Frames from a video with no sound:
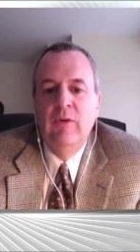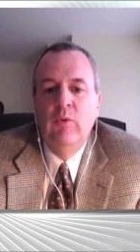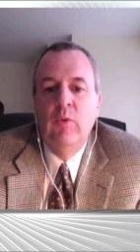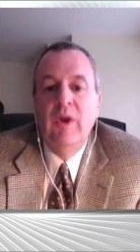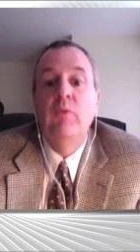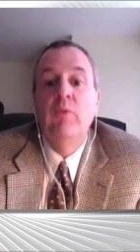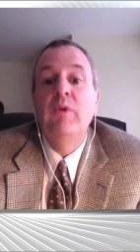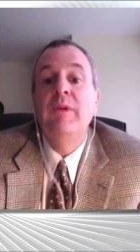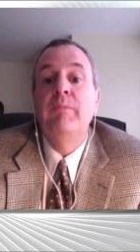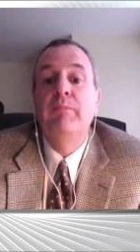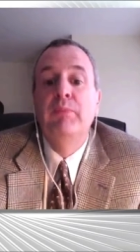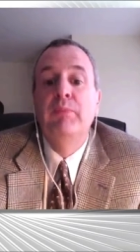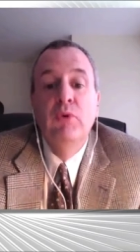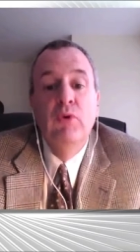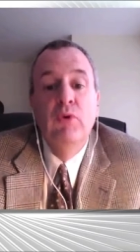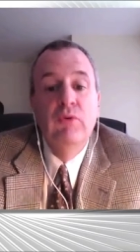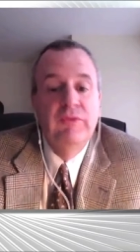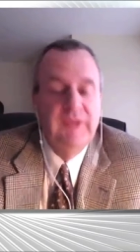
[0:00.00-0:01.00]
when we
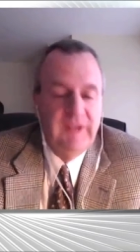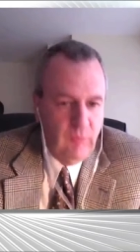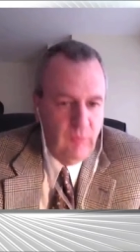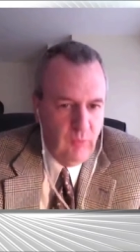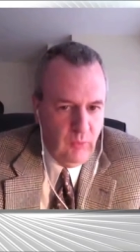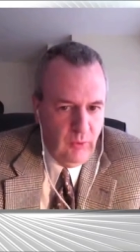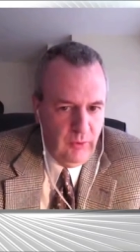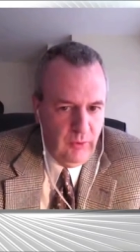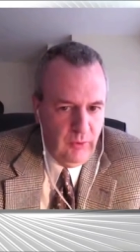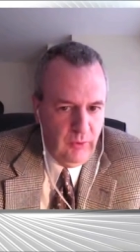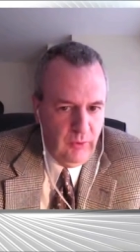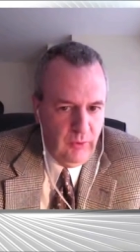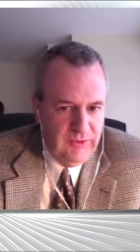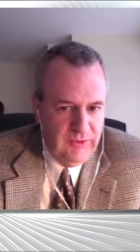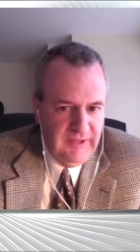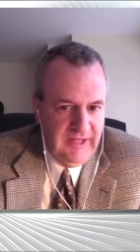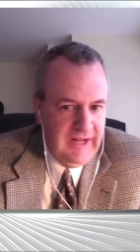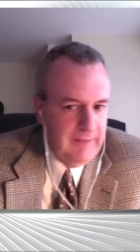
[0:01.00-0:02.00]
prove that it works,
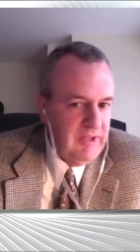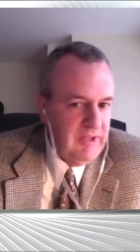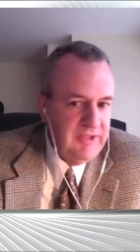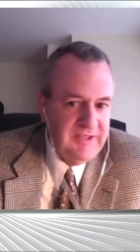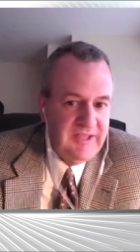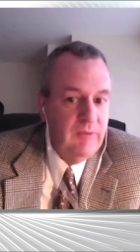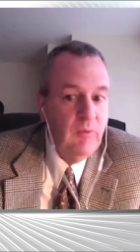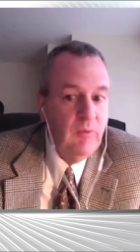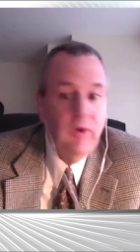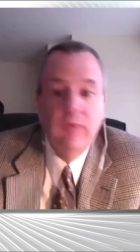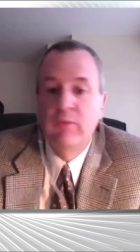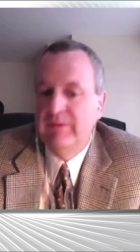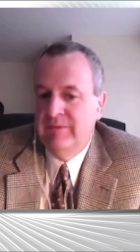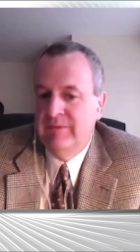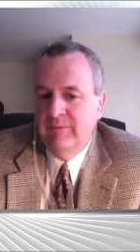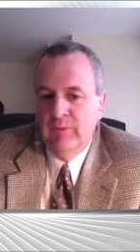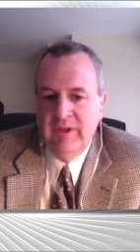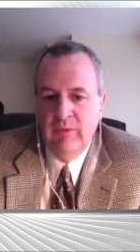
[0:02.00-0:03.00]
and I'm not saying when we
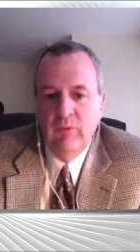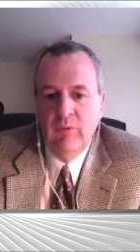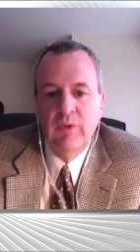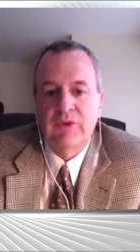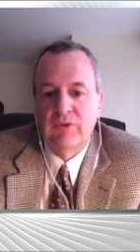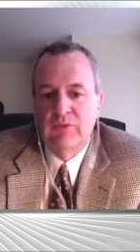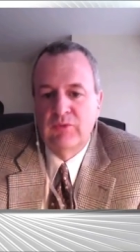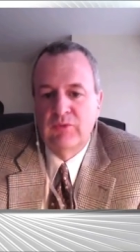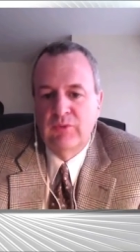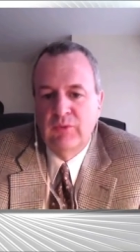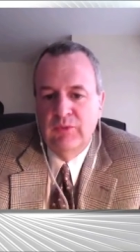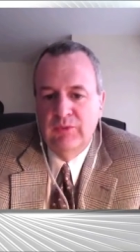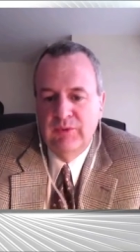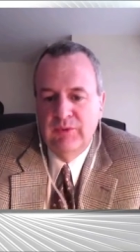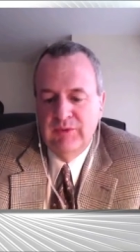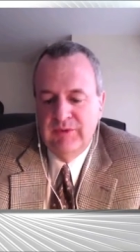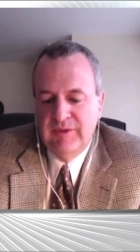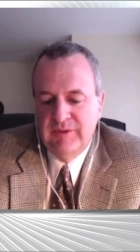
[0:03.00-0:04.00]
when it works.
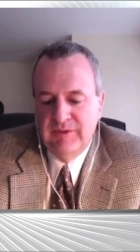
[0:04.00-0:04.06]
The,